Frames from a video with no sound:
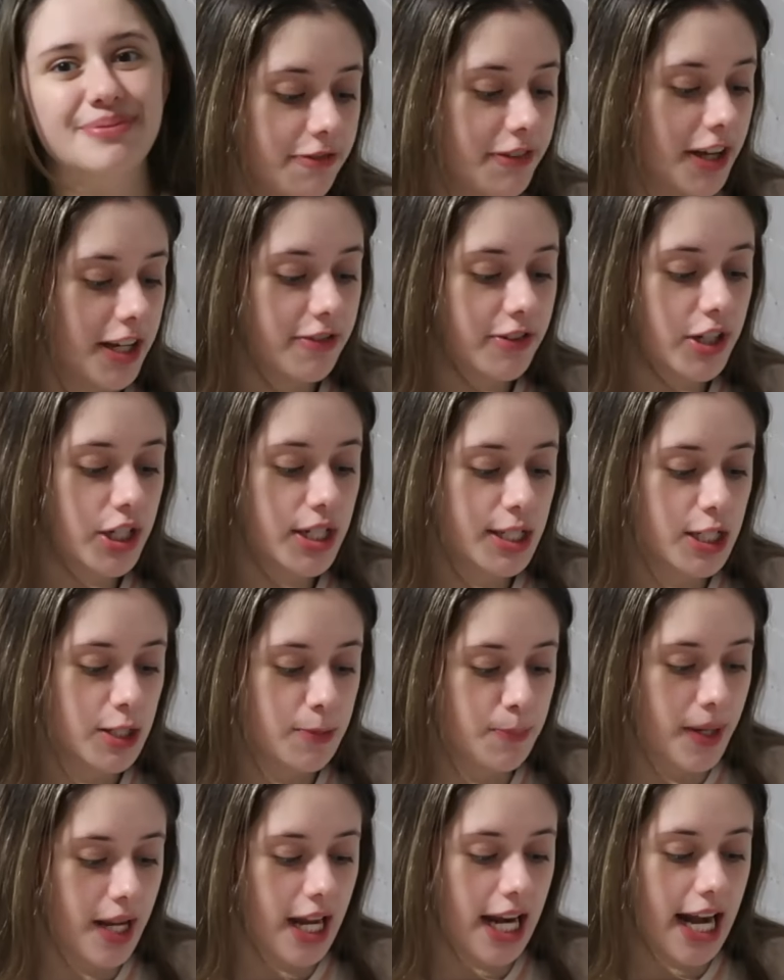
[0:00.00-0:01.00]
Favorite
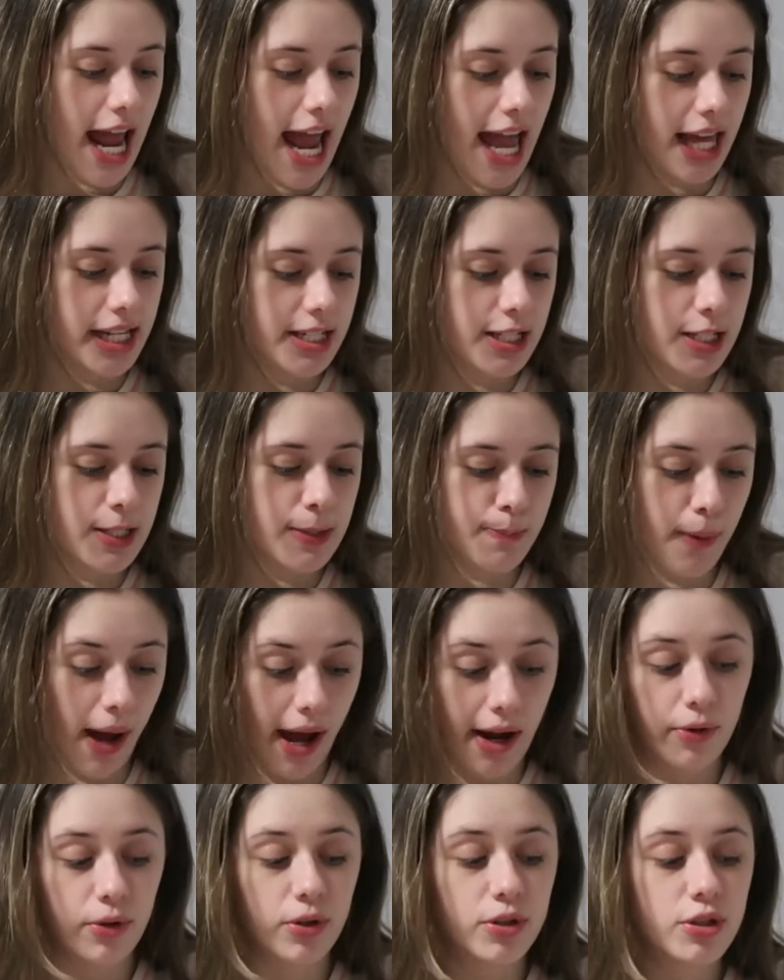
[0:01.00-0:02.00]
spin and
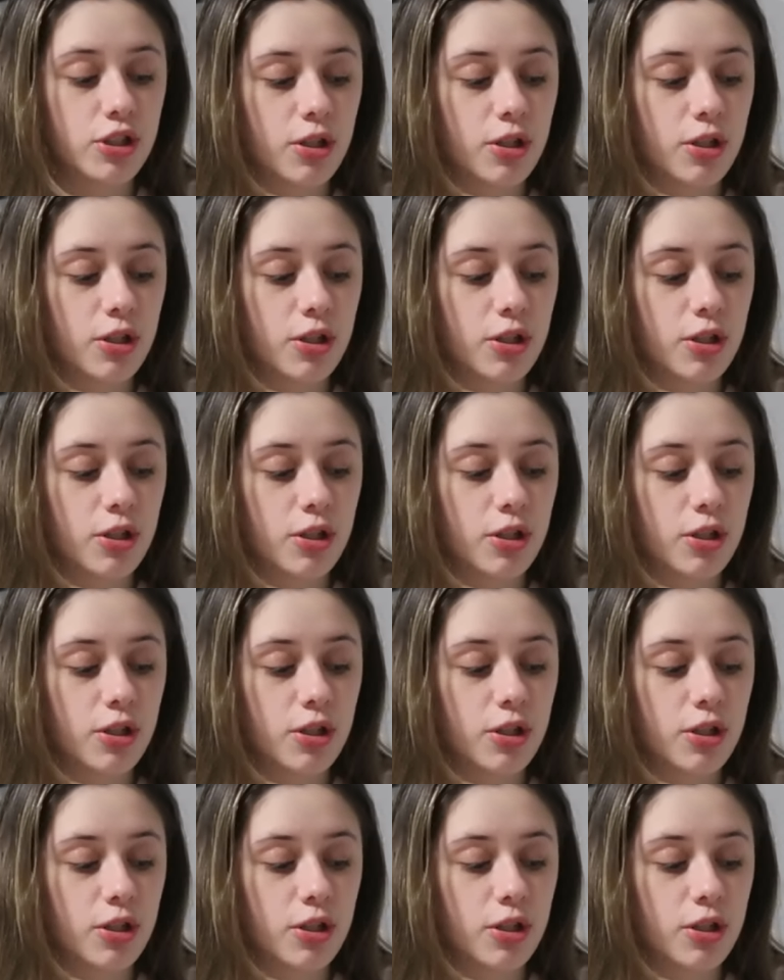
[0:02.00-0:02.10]
spiral.